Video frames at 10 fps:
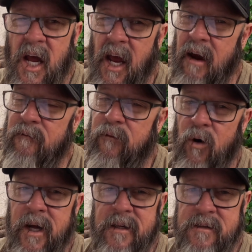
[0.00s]
And
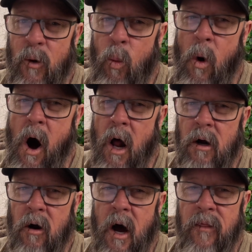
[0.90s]
friends, the
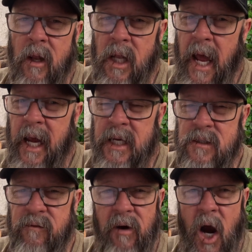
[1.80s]
water on the lake
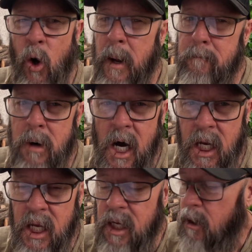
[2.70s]
is very
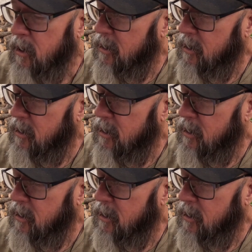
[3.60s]
muddy,